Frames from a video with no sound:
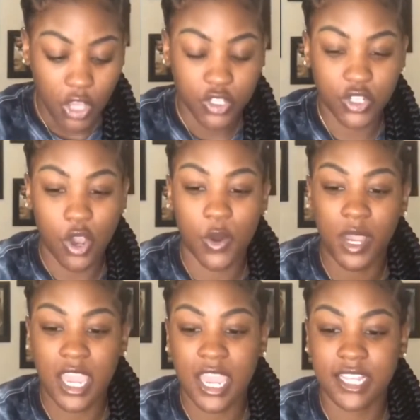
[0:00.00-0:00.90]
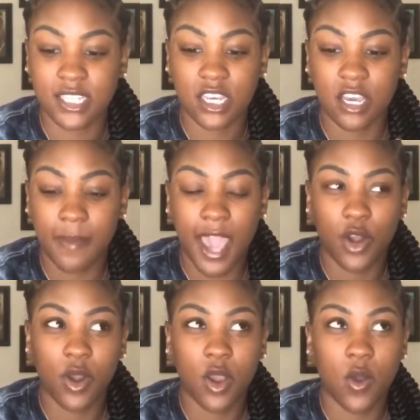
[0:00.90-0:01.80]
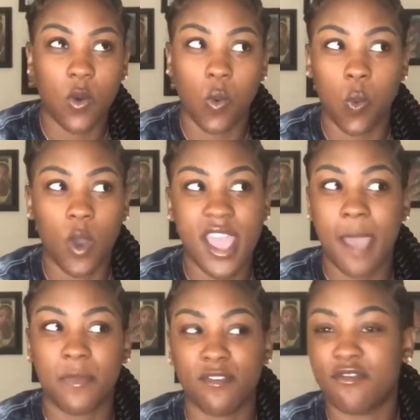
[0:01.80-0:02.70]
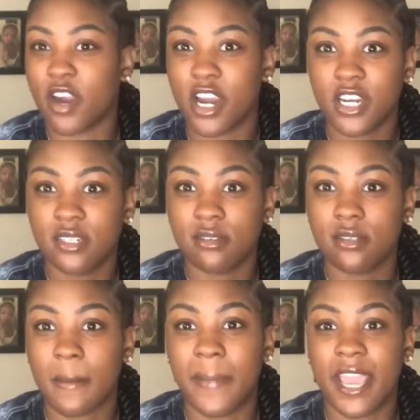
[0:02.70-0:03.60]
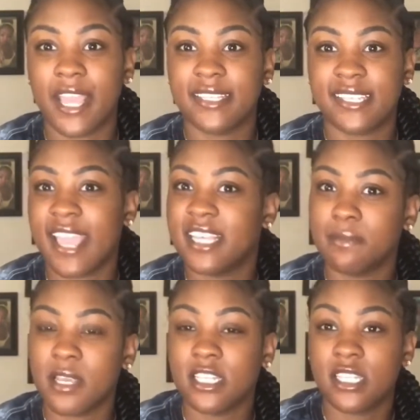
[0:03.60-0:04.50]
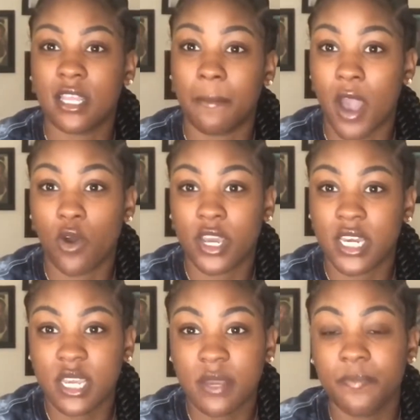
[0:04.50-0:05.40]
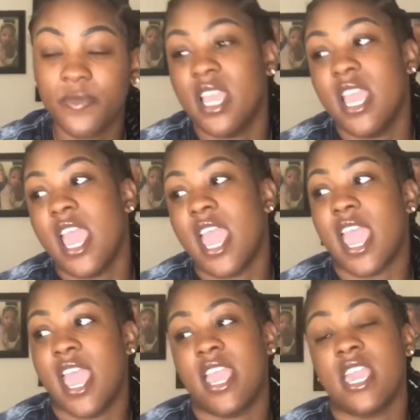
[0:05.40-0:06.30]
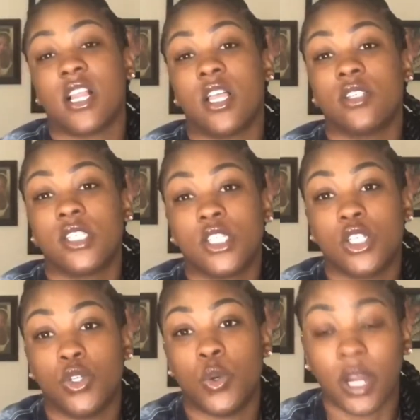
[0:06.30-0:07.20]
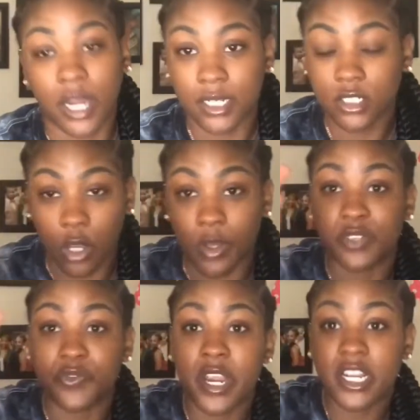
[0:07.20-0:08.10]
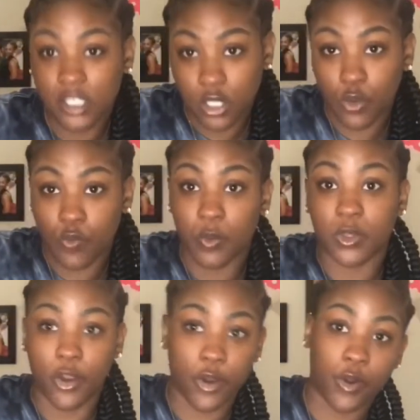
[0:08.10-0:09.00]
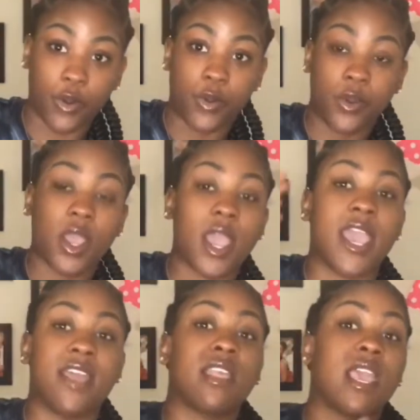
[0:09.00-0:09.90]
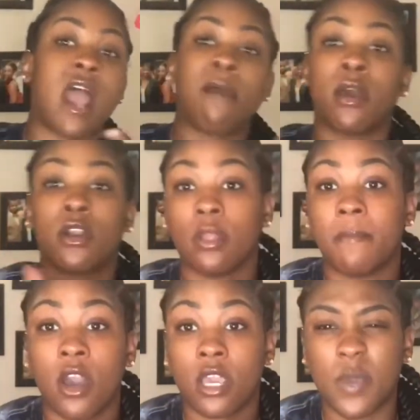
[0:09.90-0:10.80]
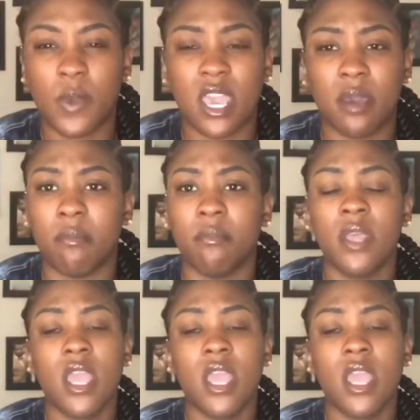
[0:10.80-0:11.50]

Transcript: So he ends up, I don't know what happened first, but takes me to the balcony, and he closes the door. So his friend is still in the room with the girl, and then I'm out on the balcony with him.